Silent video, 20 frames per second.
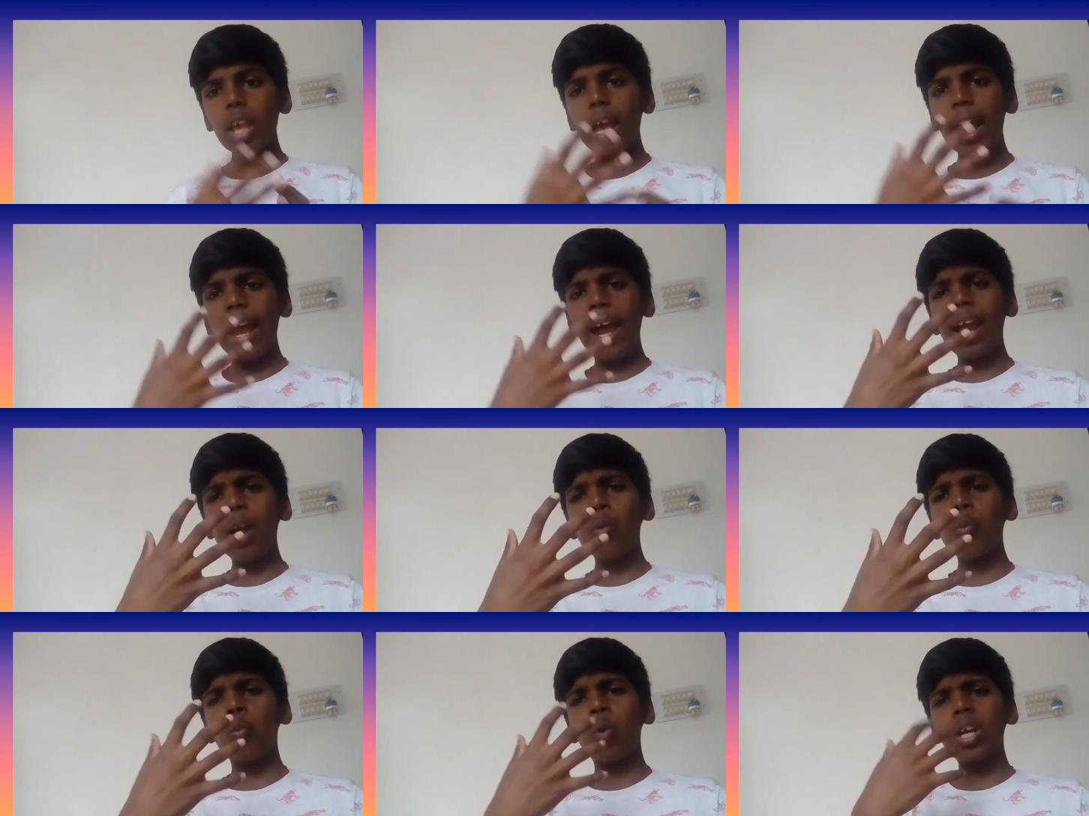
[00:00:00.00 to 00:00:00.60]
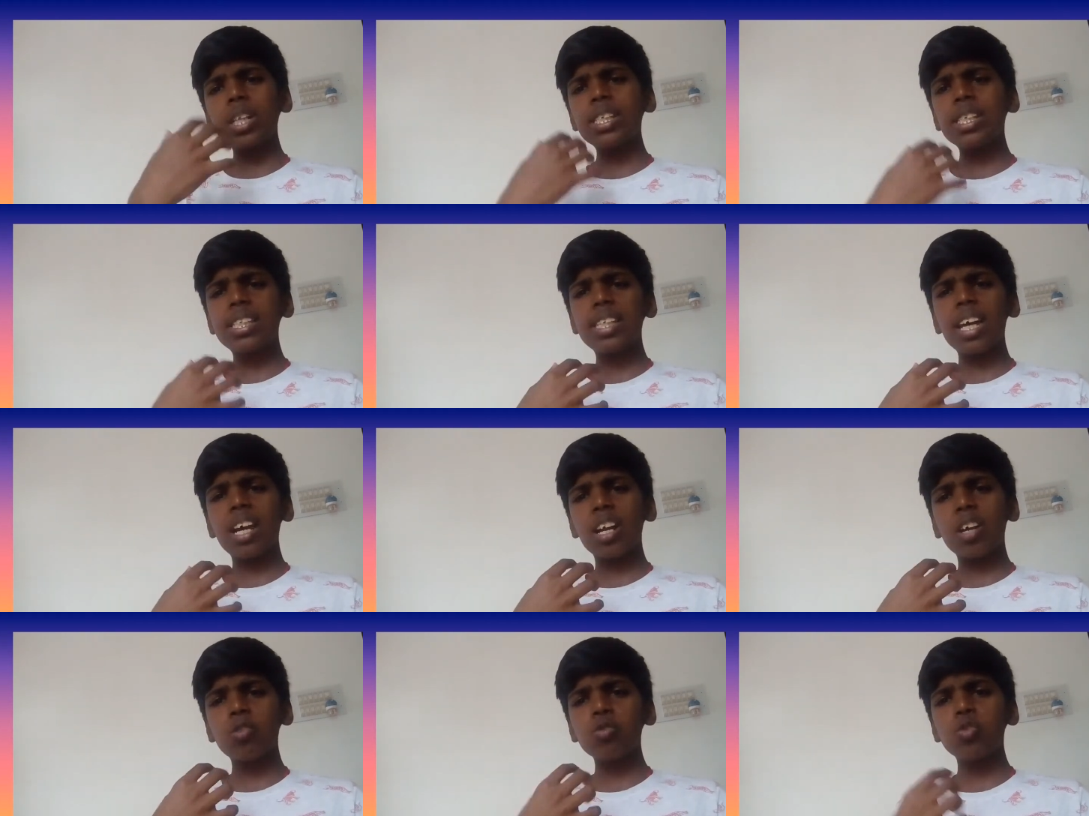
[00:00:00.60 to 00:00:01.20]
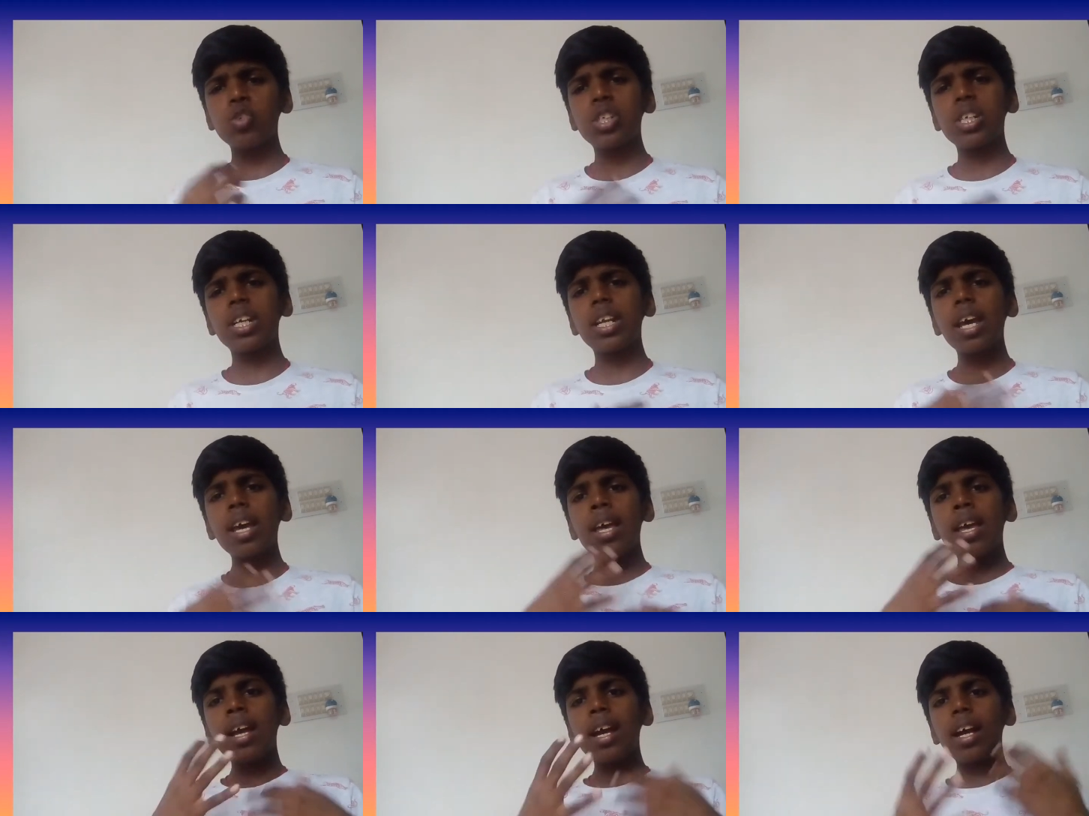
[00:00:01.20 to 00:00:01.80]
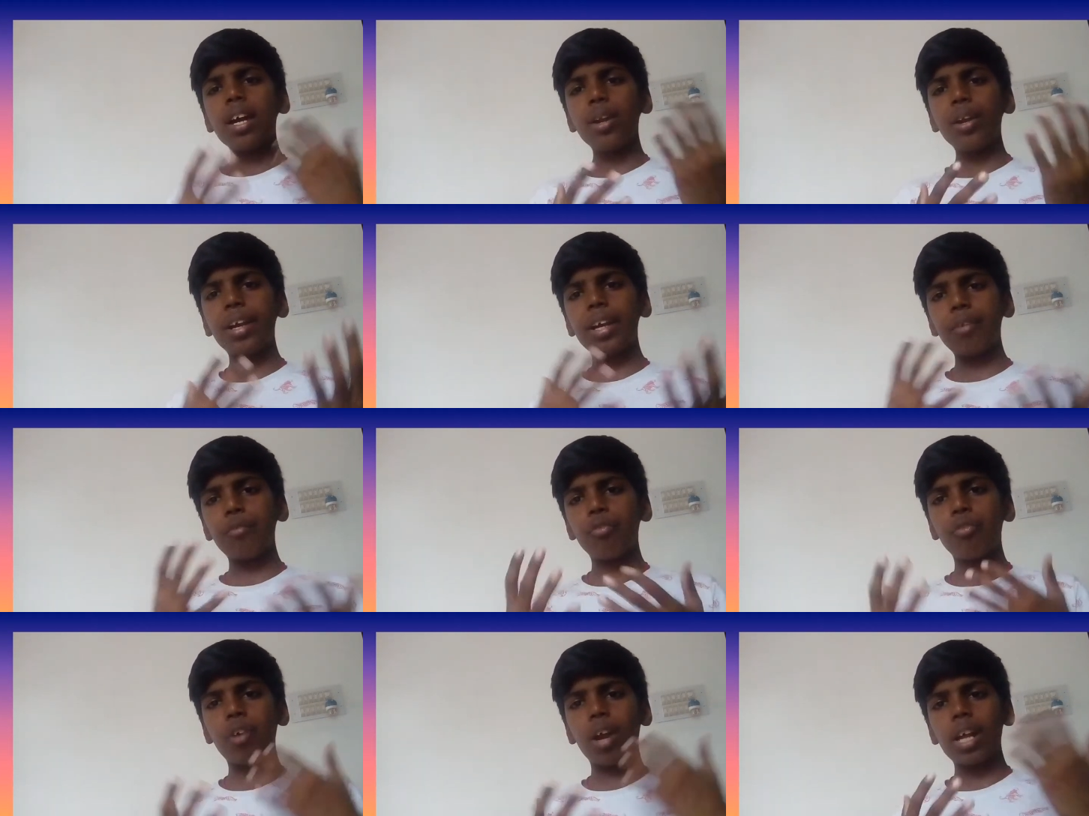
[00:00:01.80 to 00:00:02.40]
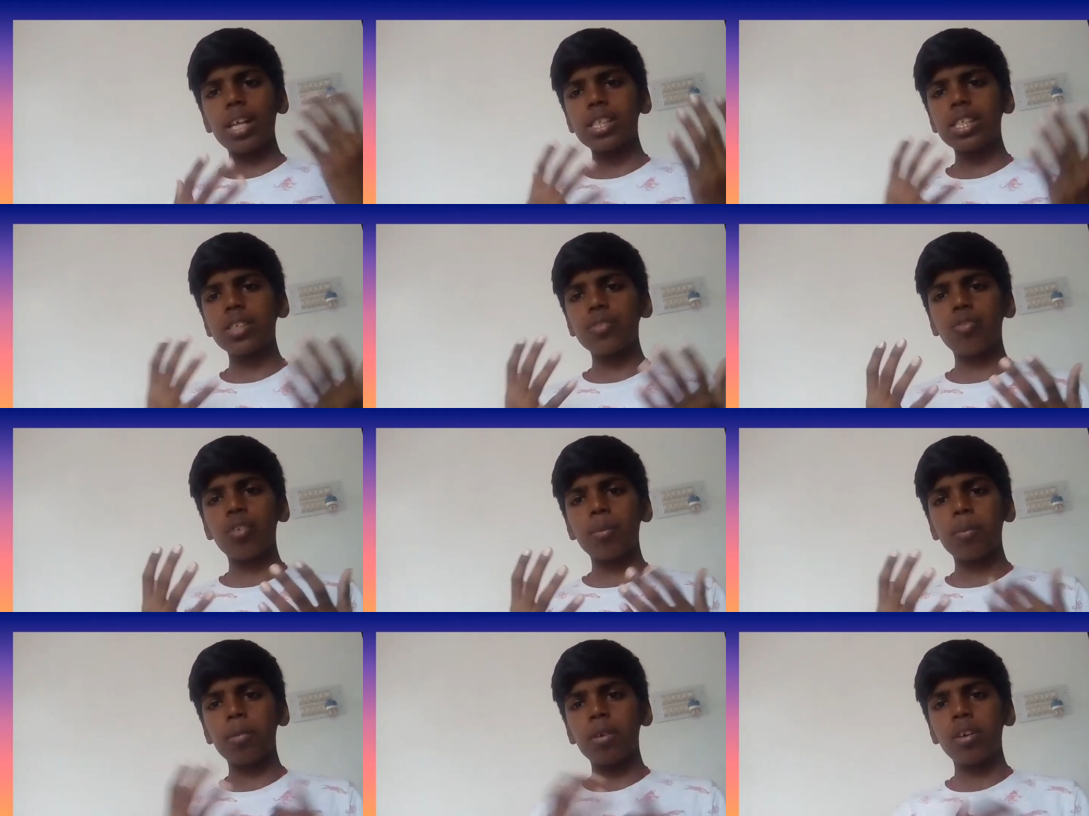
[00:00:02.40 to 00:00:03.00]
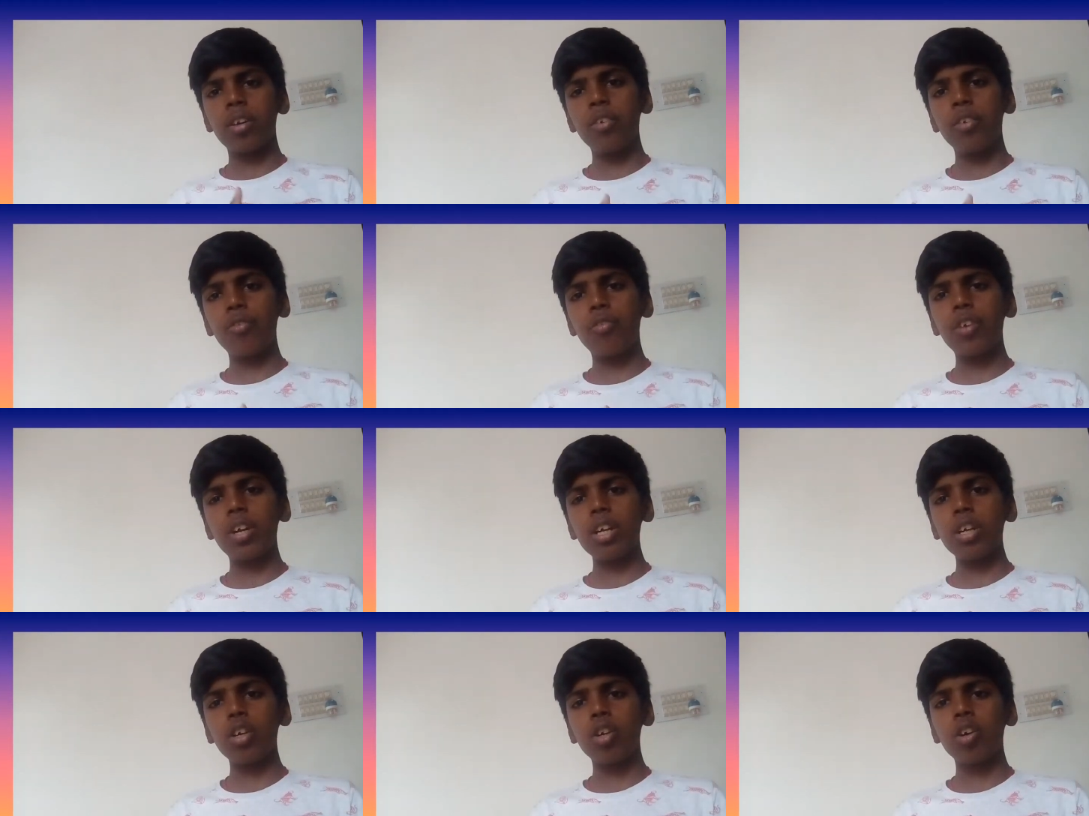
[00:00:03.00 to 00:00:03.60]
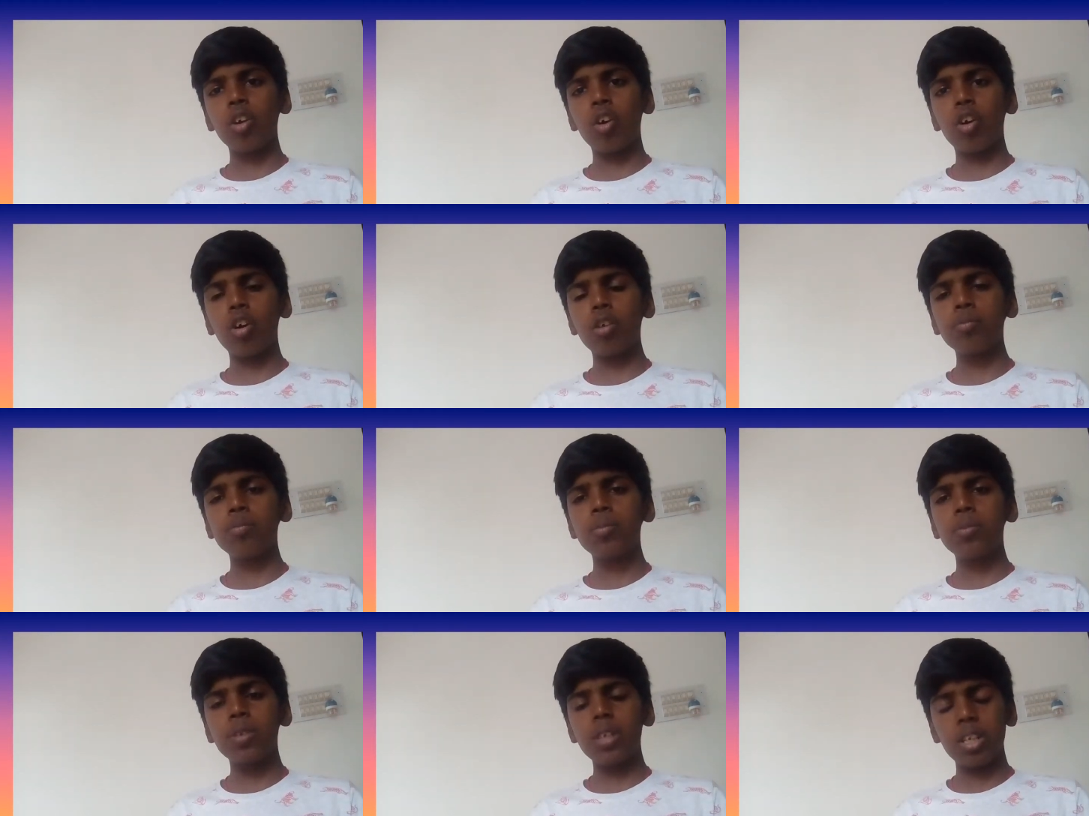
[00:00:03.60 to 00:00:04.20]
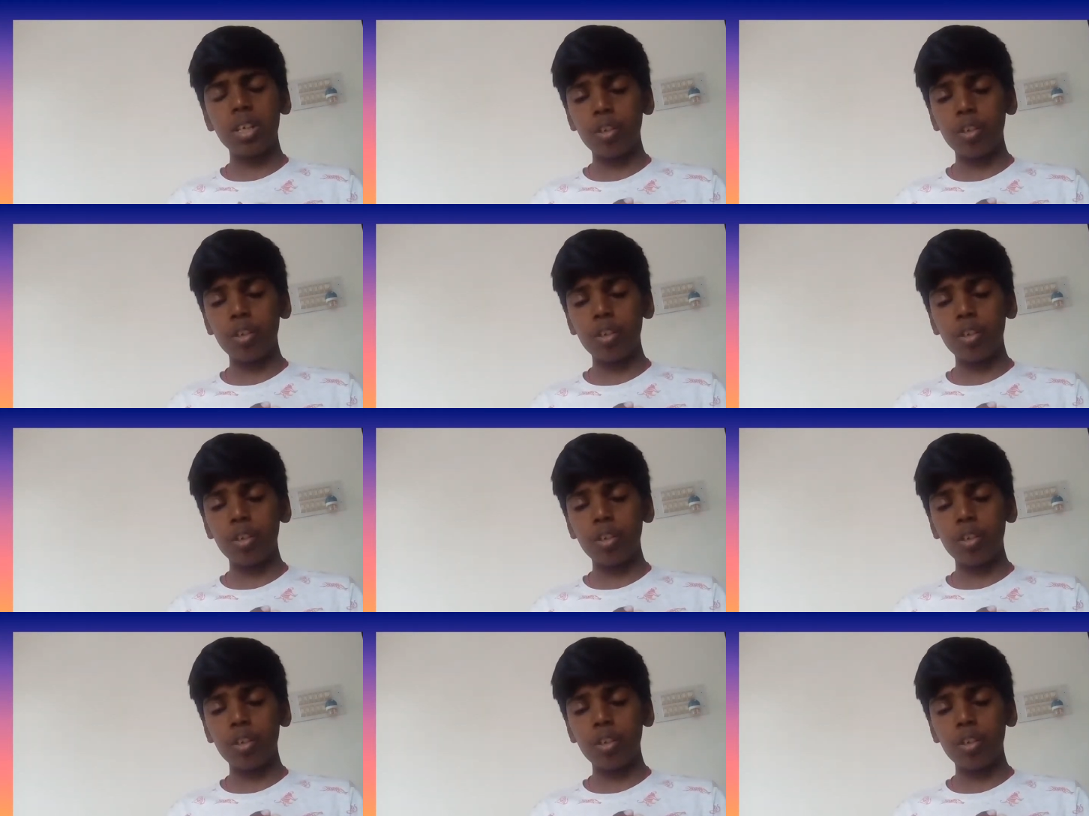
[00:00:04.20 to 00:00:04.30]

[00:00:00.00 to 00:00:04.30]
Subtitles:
And once they announced it, cricket fans from different globe,